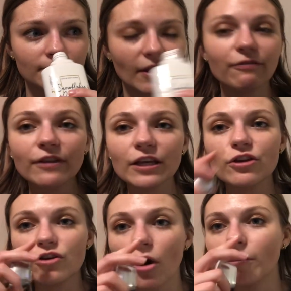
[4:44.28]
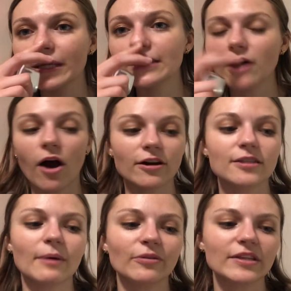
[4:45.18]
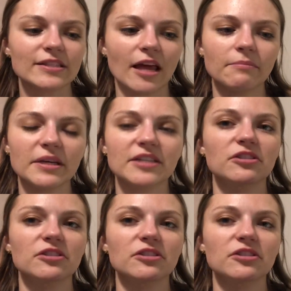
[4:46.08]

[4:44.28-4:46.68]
I feel like nobody talks about this scent because